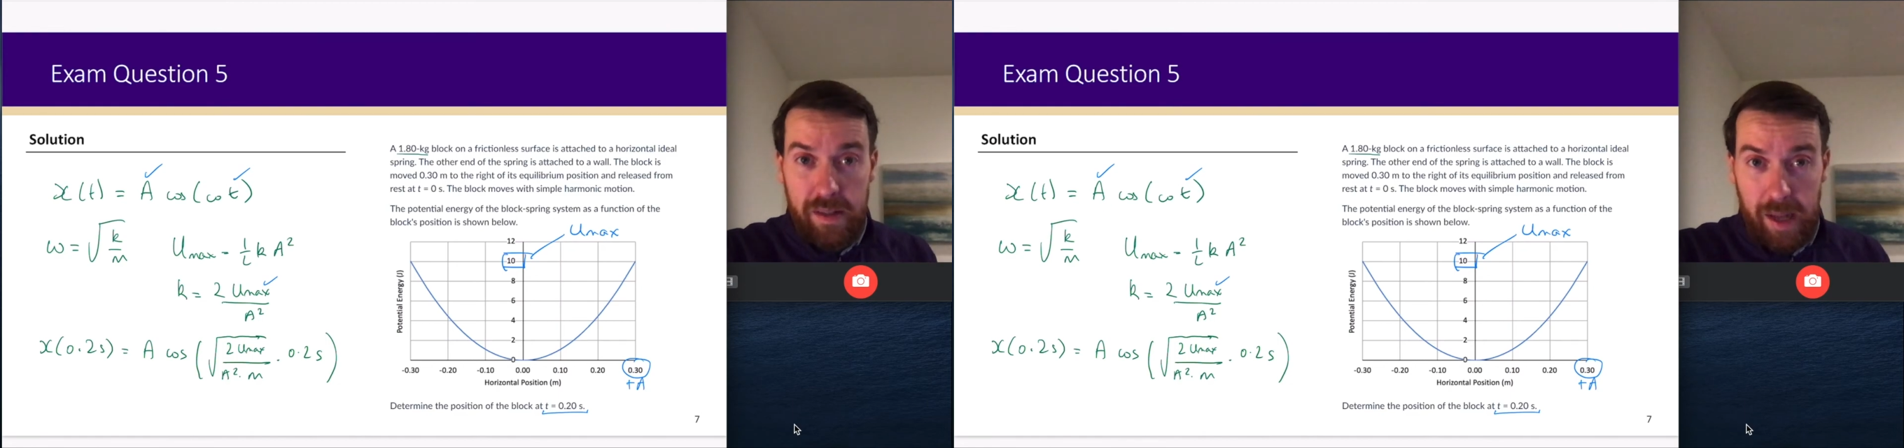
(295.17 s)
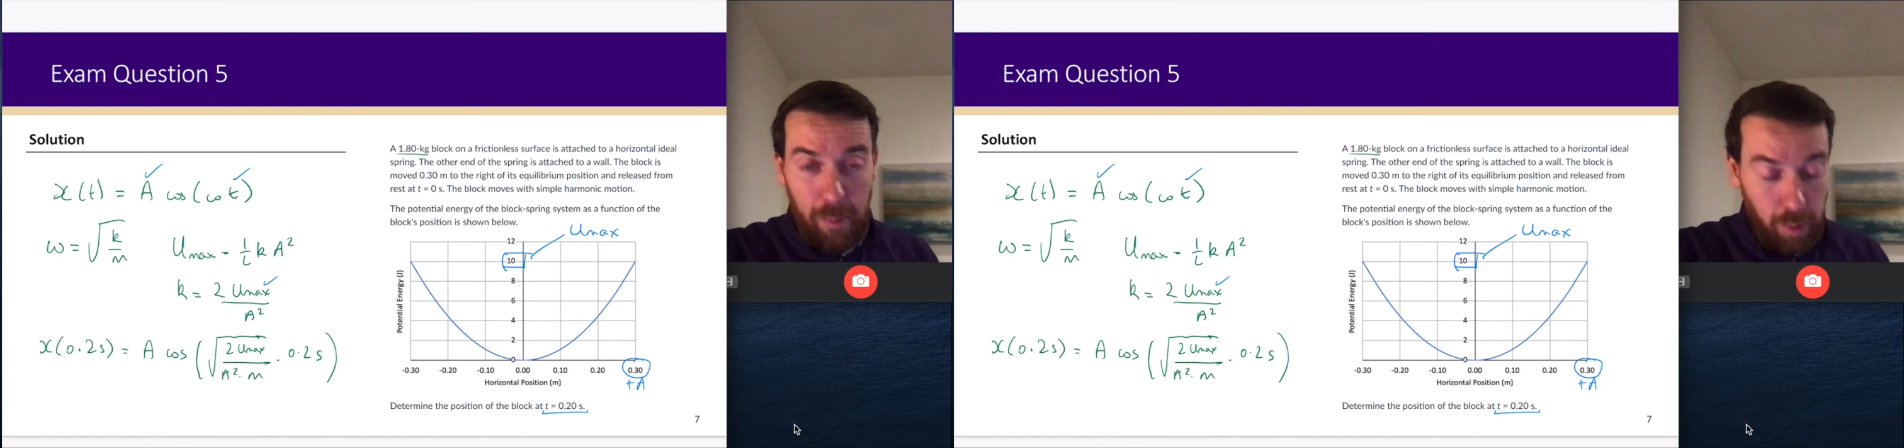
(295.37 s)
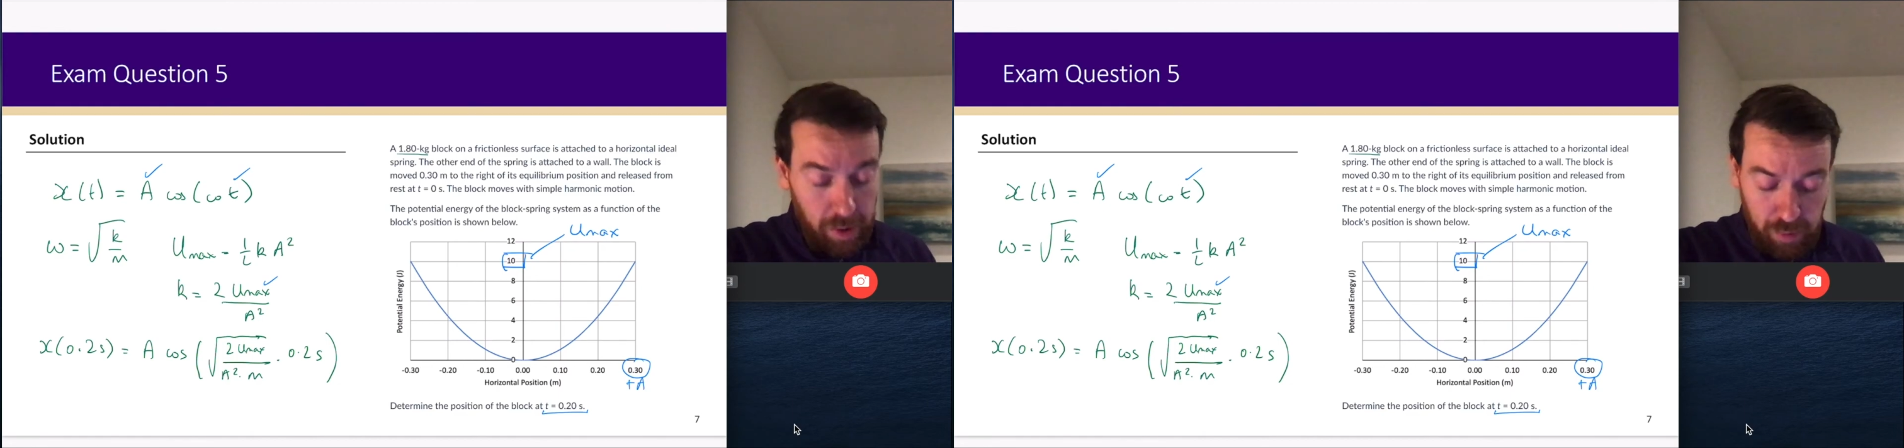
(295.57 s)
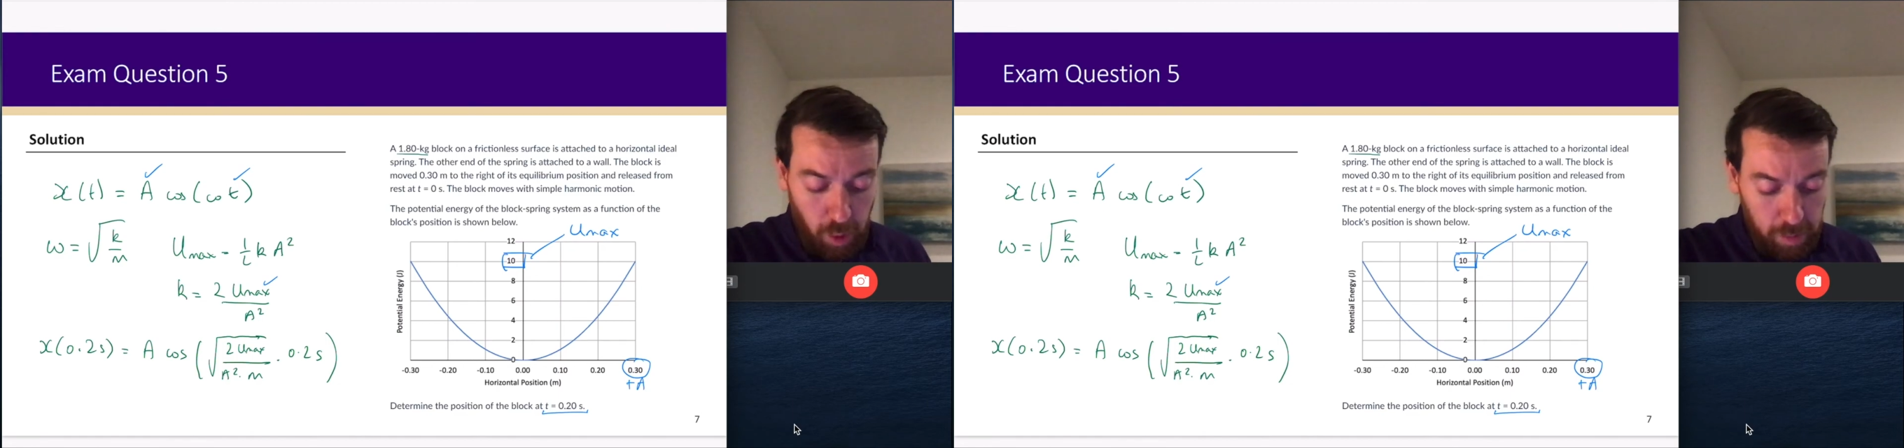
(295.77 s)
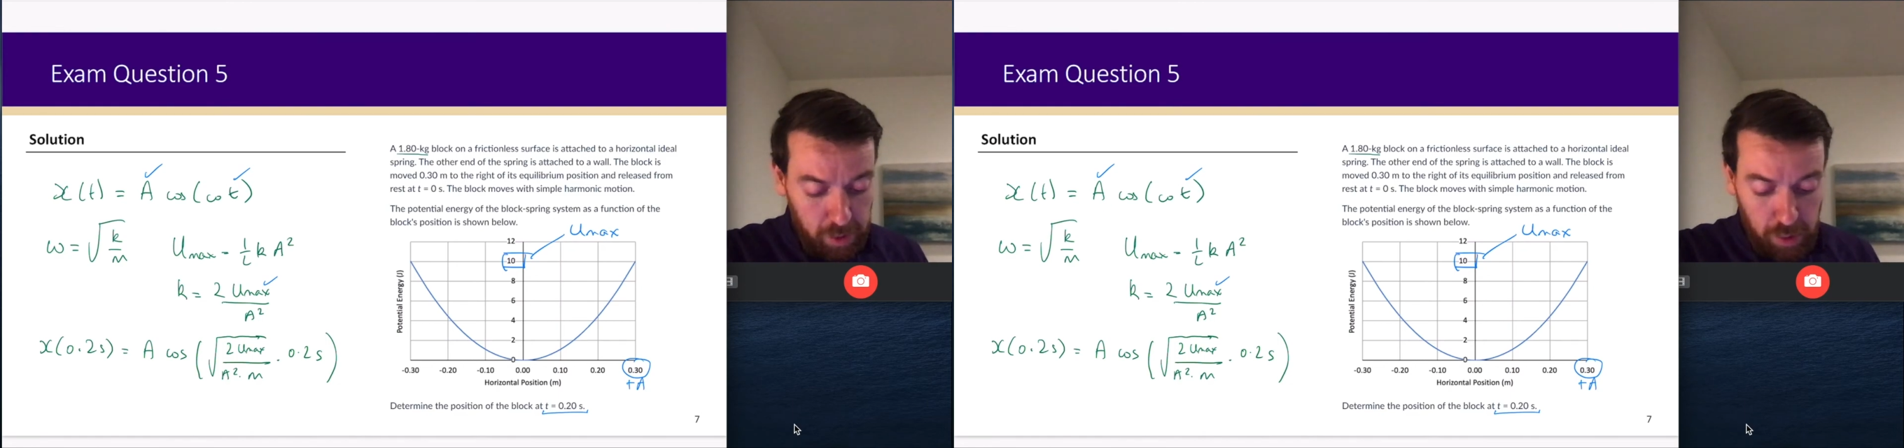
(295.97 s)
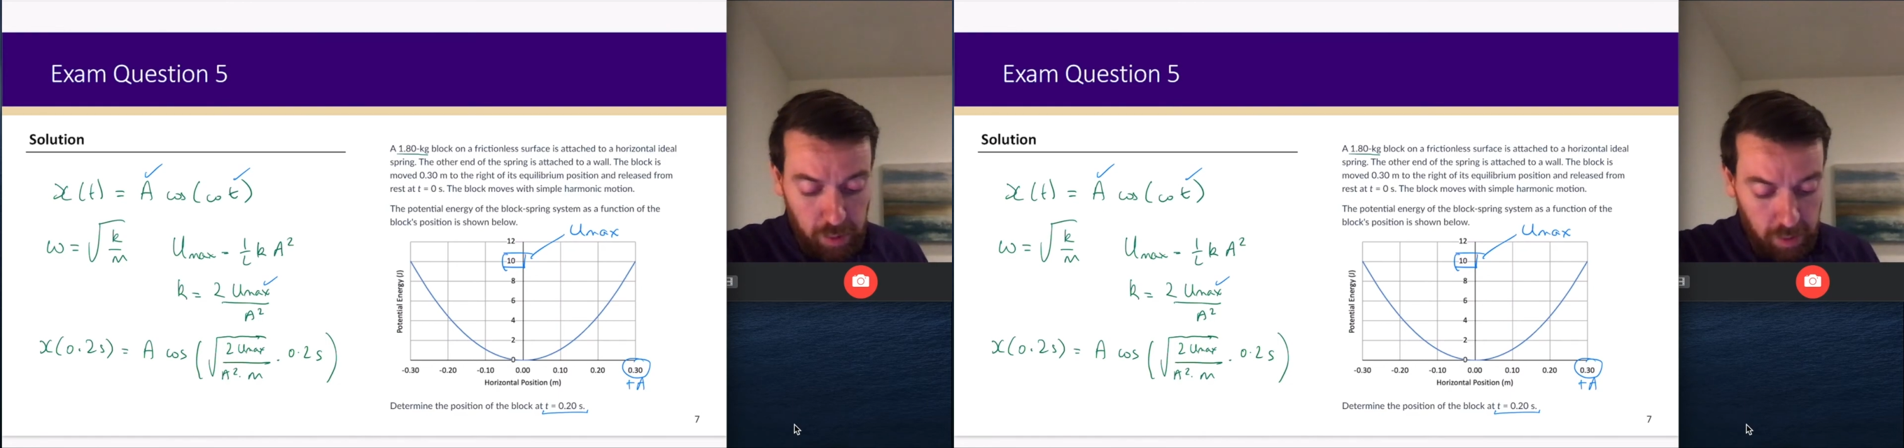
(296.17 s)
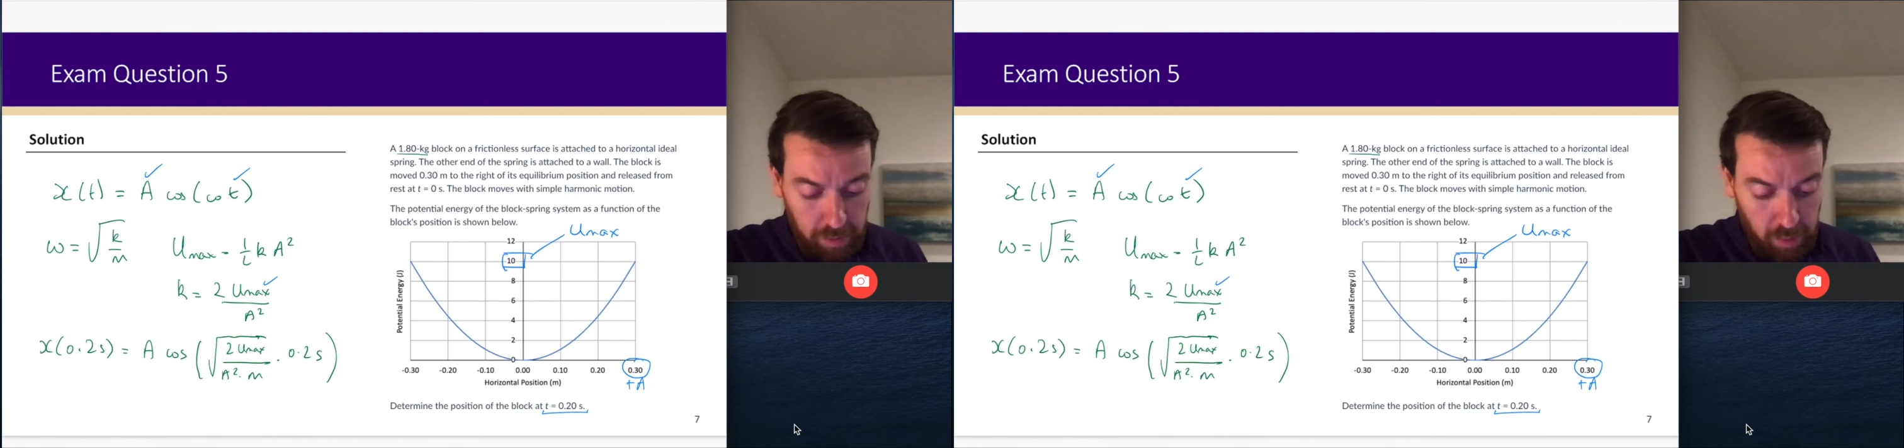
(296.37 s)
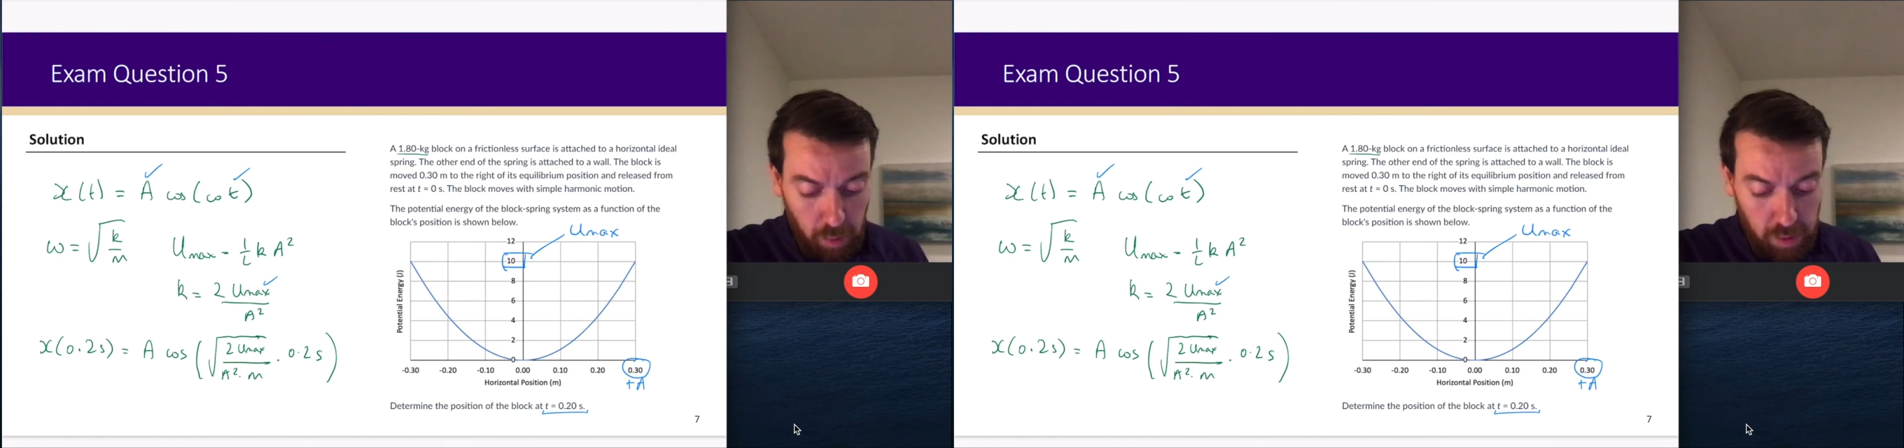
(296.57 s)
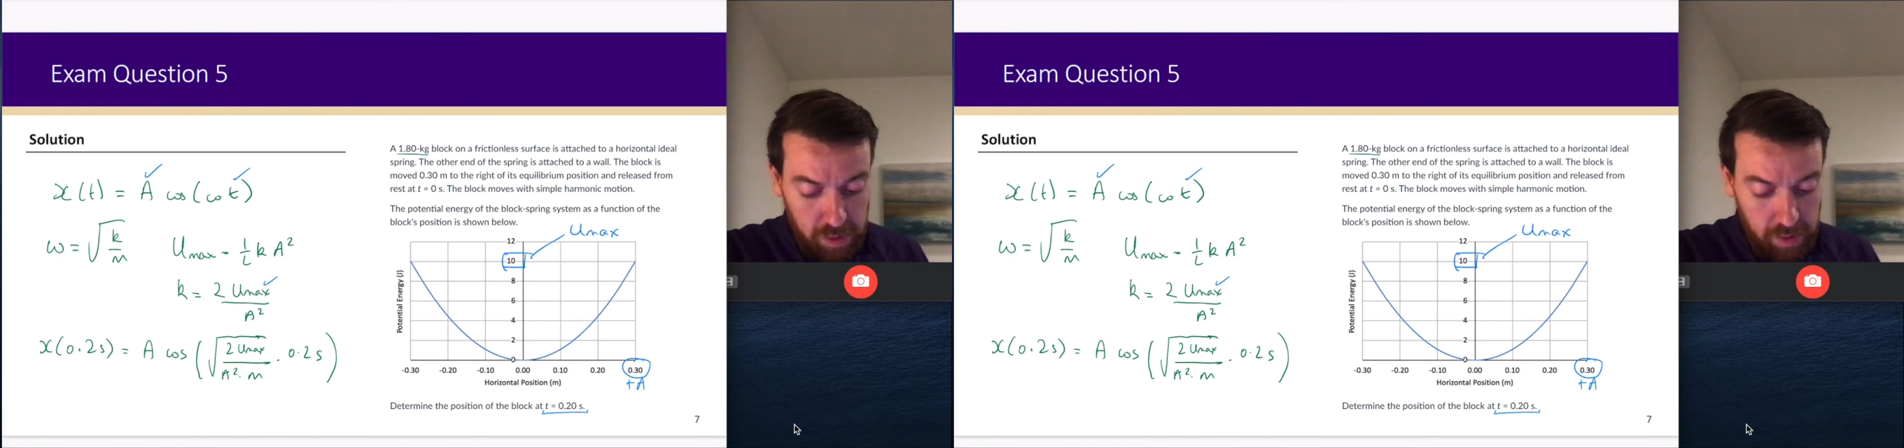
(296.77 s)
stepwise form too, of course.